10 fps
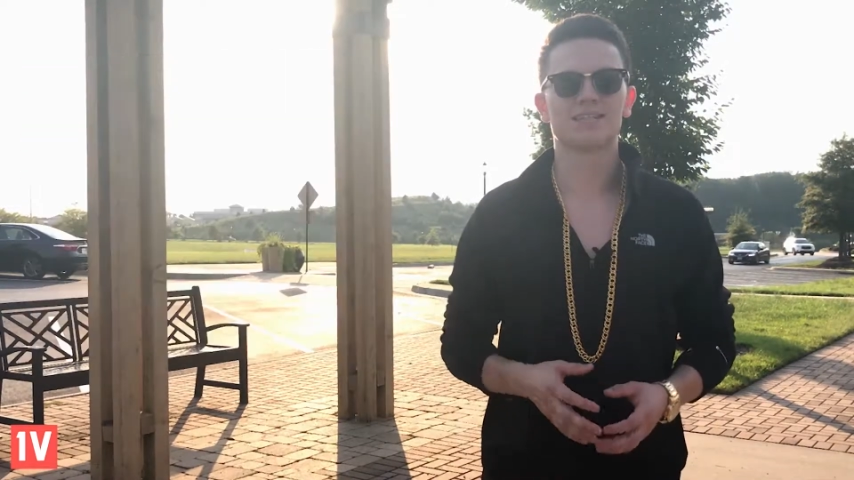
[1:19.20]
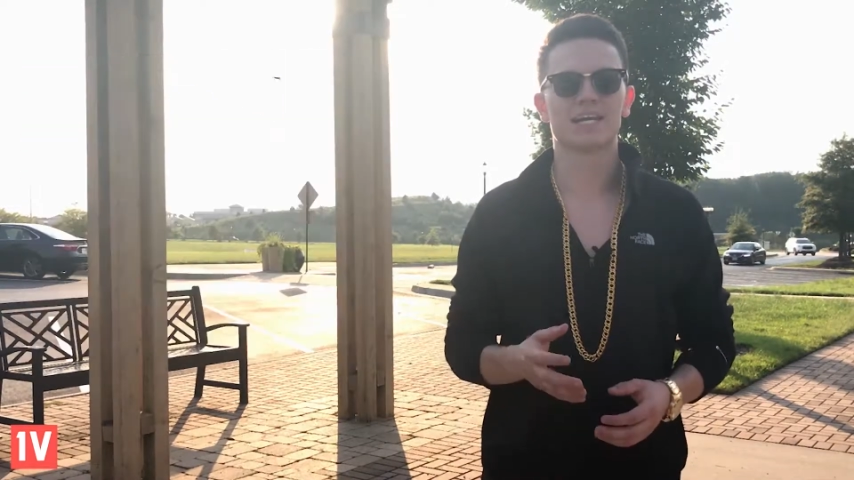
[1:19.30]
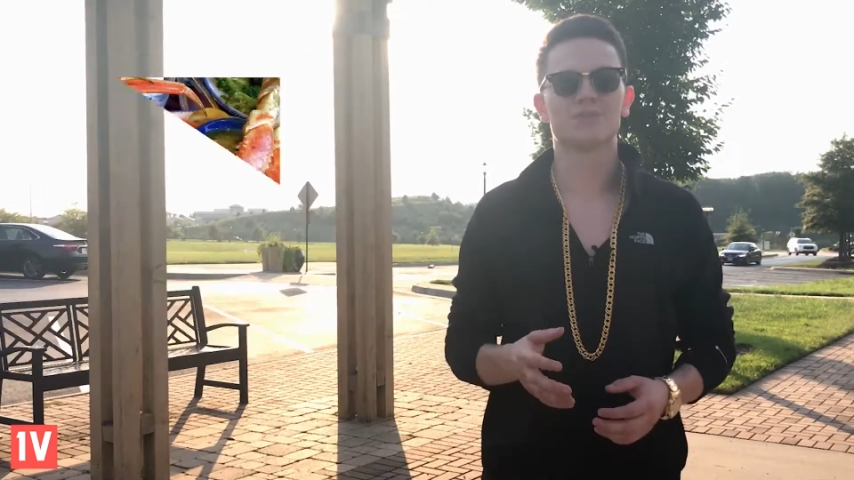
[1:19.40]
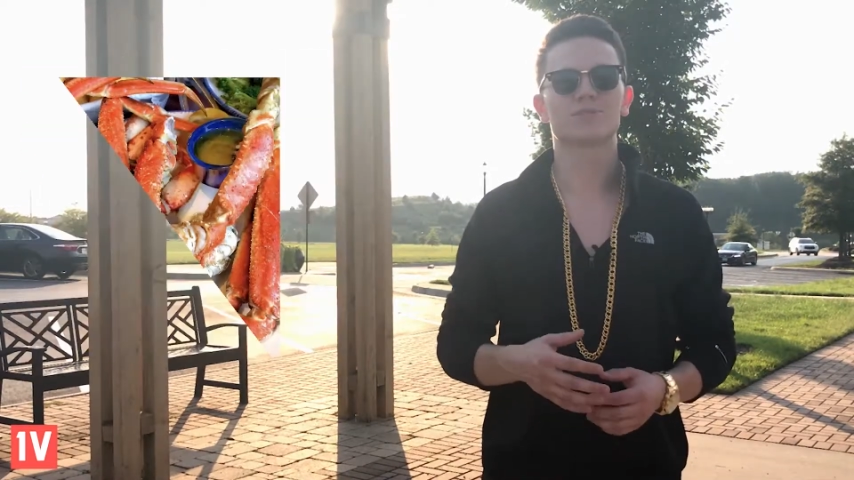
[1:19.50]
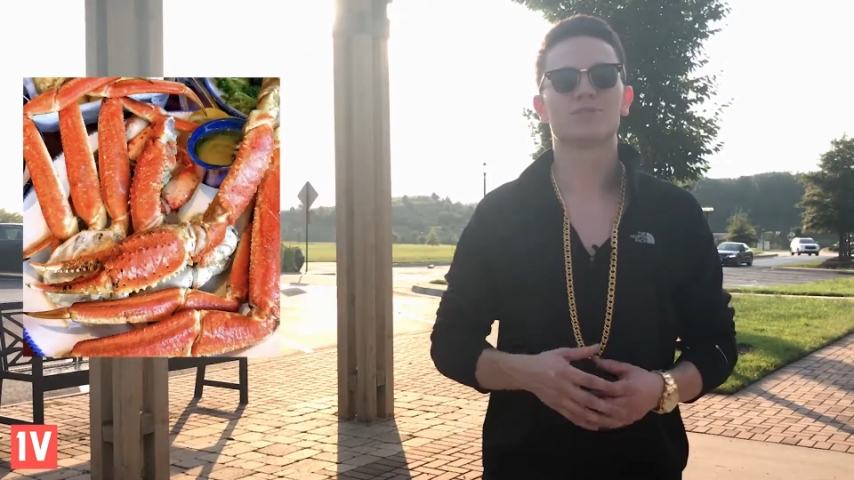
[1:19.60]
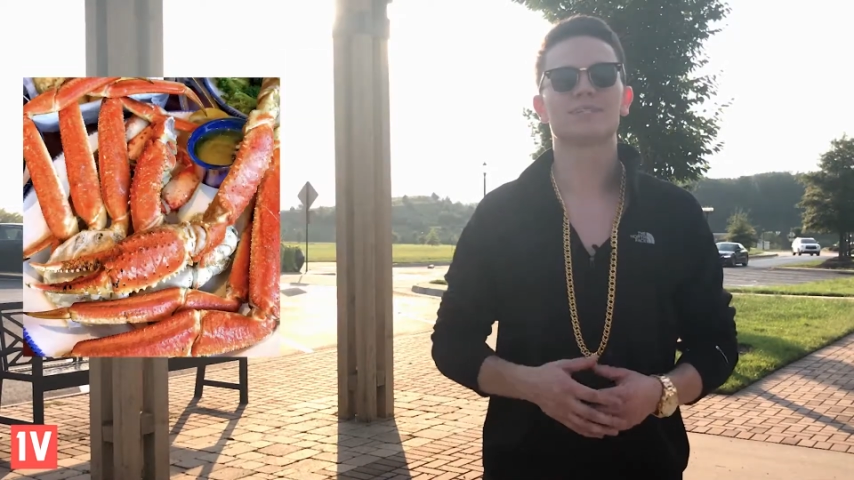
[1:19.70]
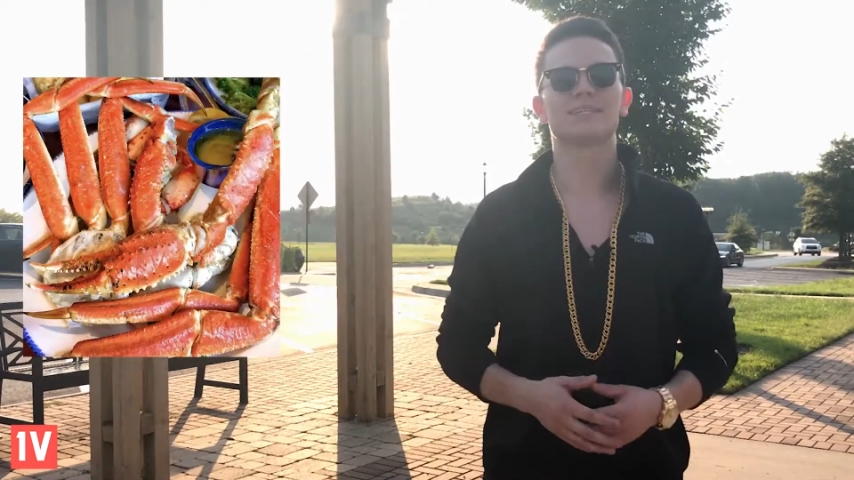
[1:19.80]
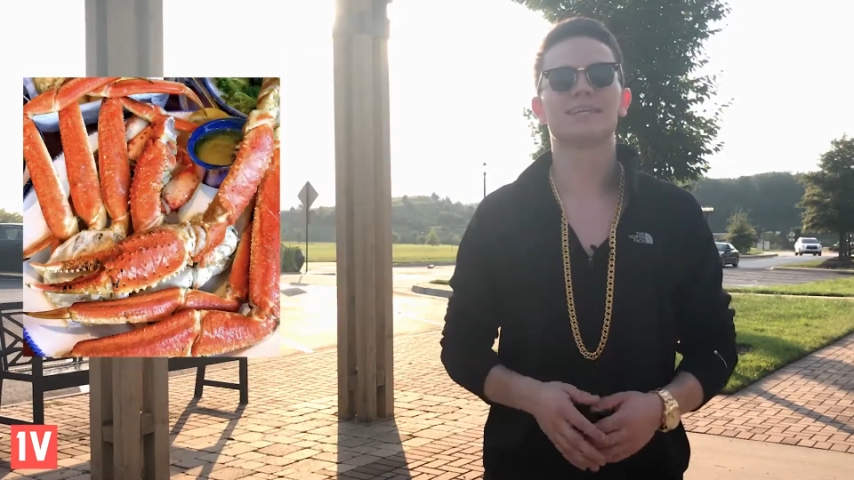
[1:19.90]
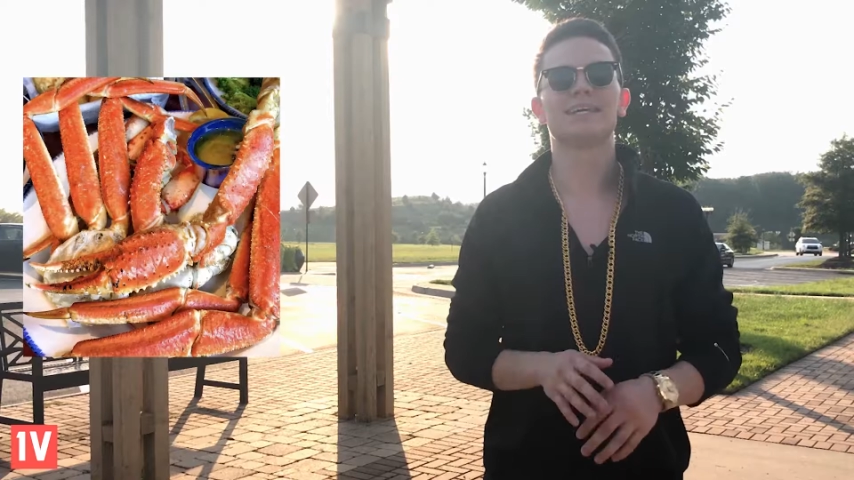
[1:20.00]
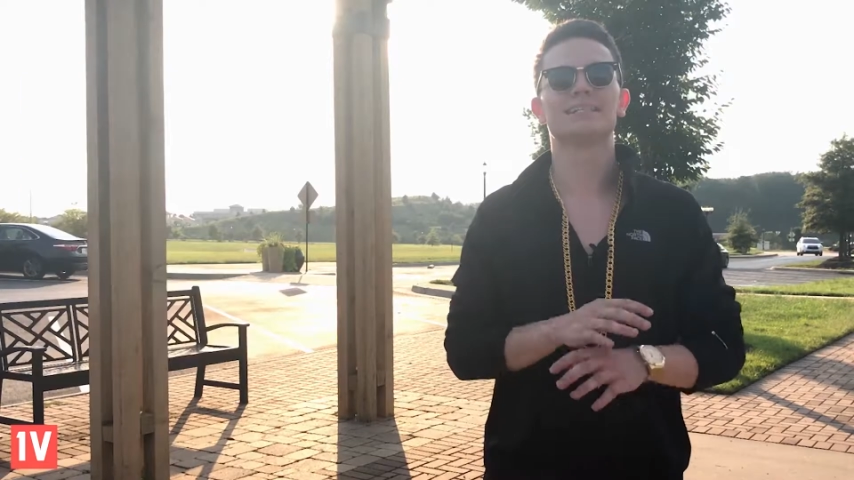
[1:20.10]
Jameis
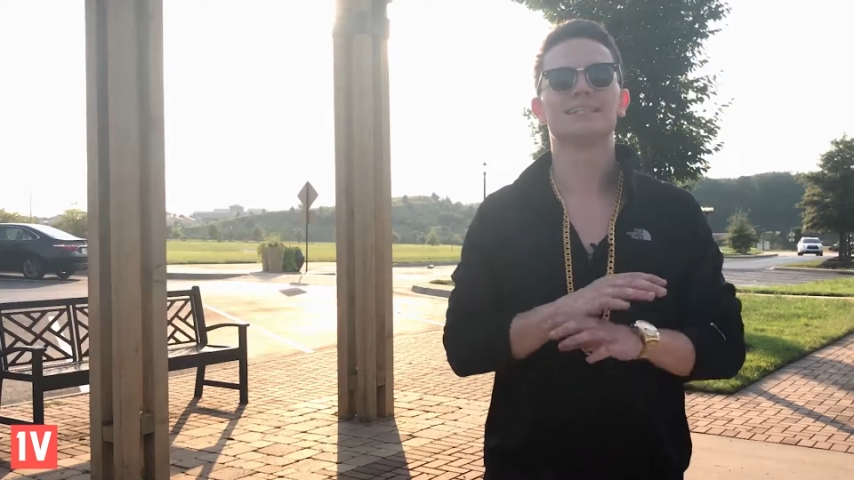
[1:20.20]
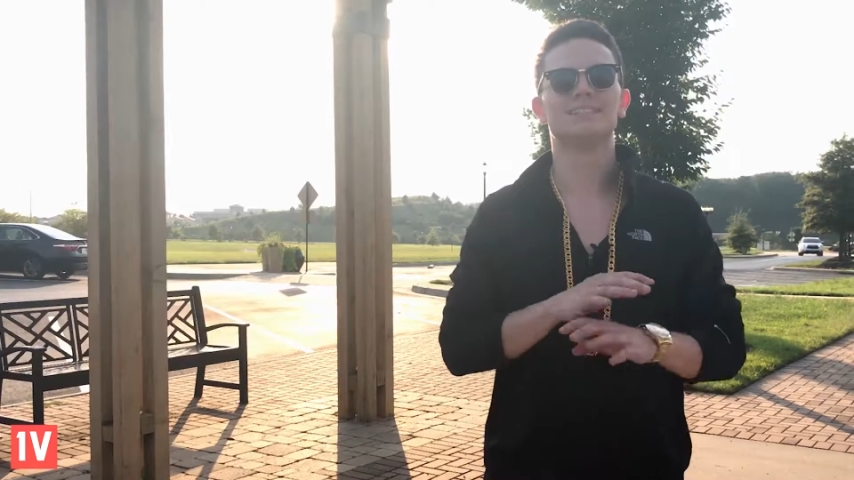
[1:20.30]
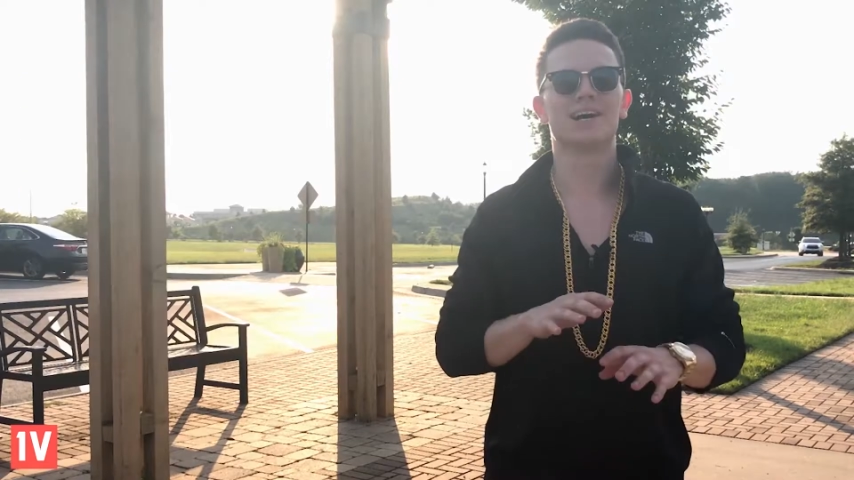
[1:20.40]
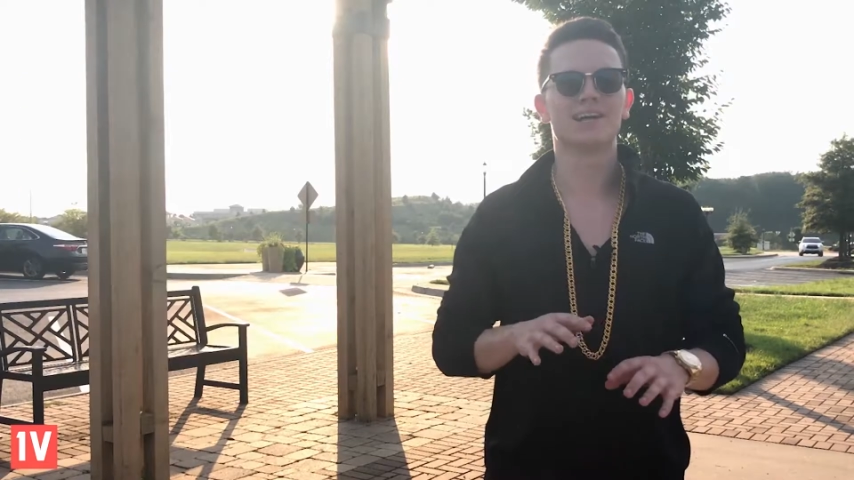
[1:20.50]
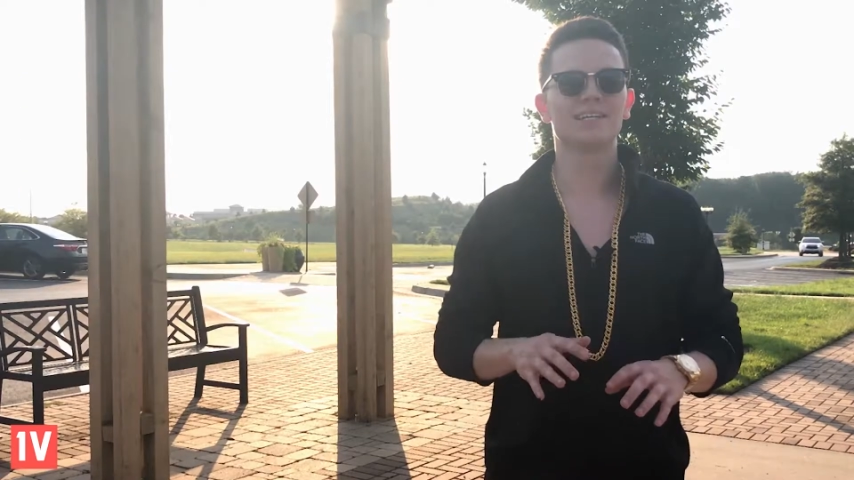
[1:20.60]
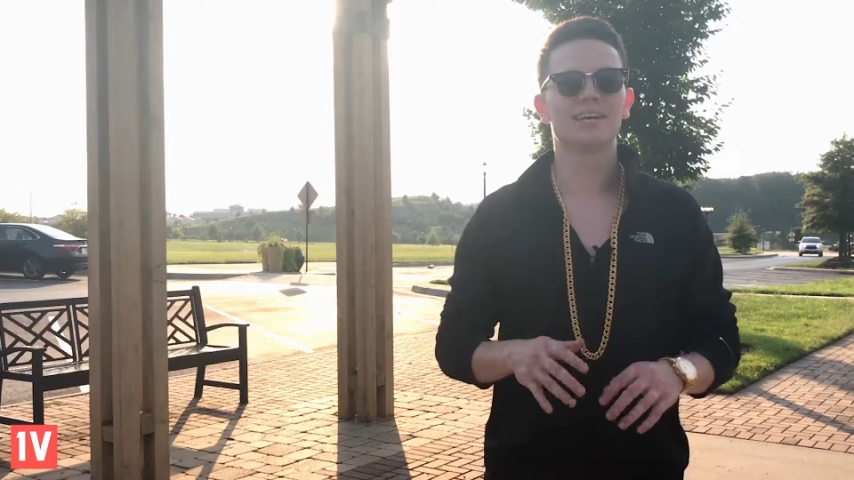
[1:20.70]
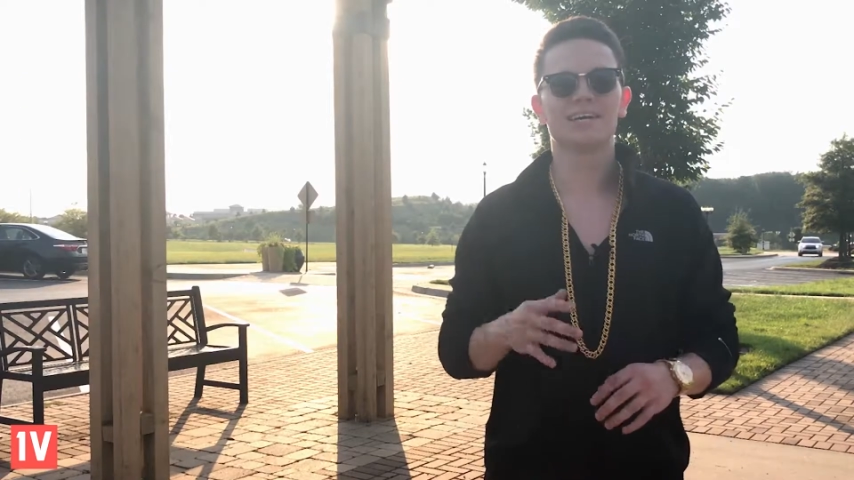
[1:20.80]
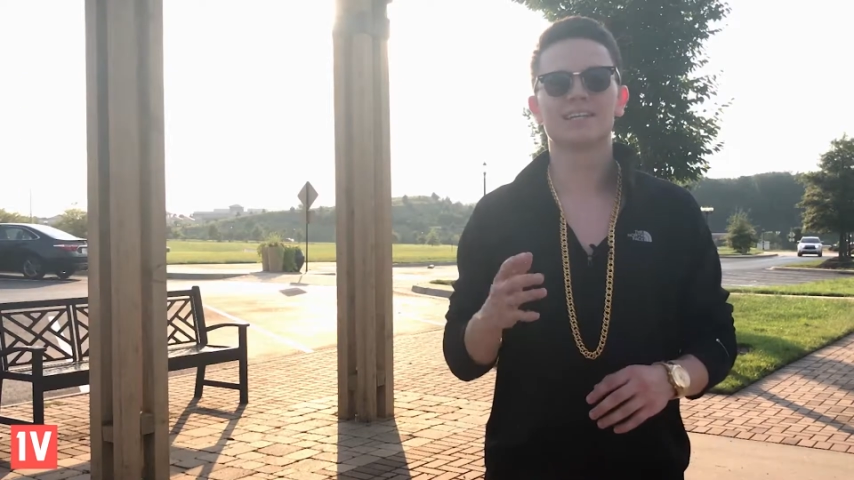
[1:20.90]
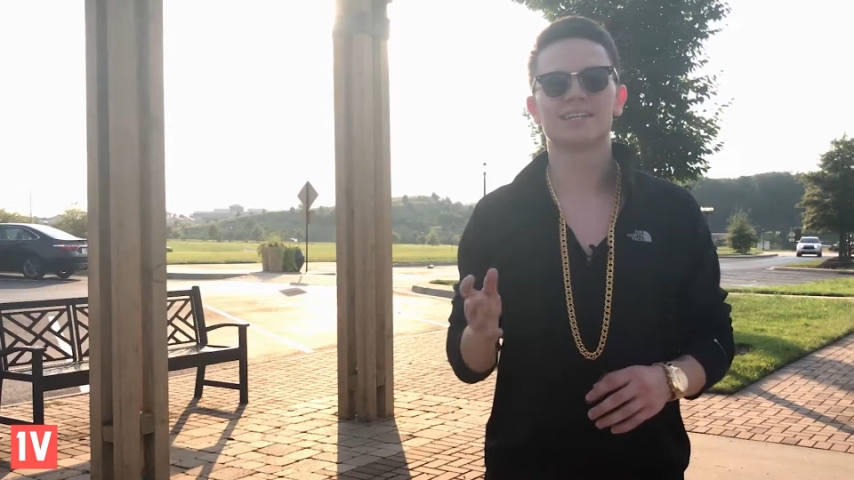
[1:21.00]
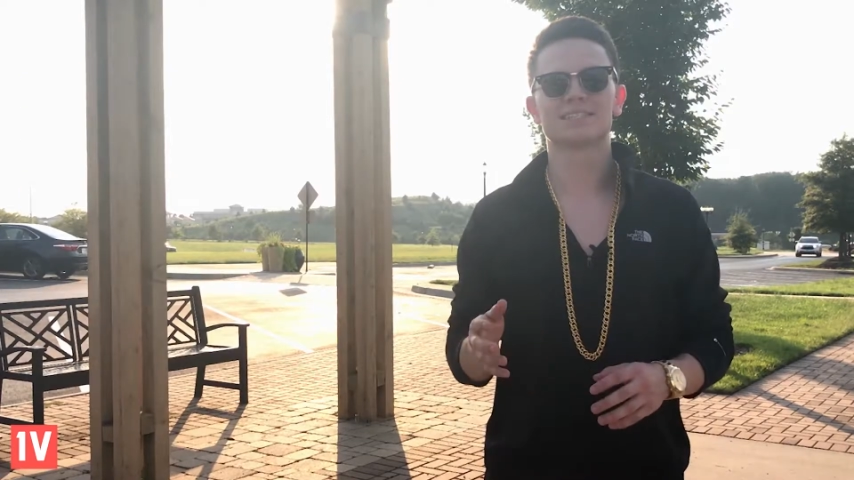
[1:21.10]
Winston is done.
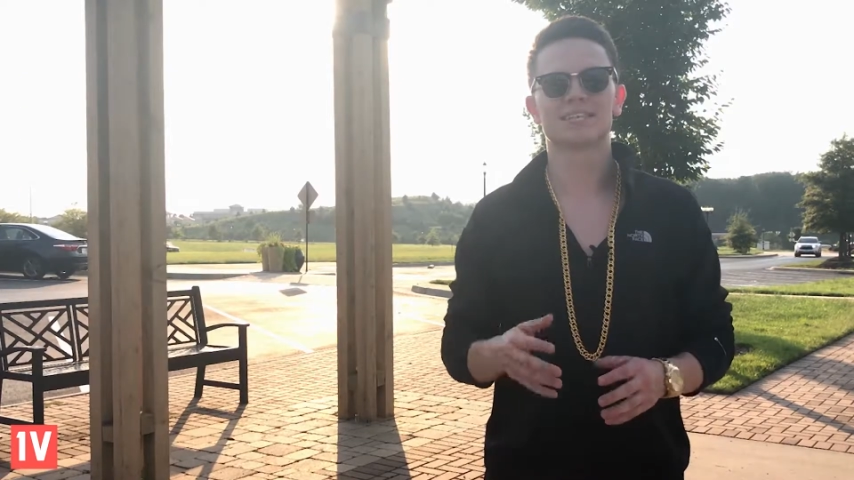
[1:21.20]
He let his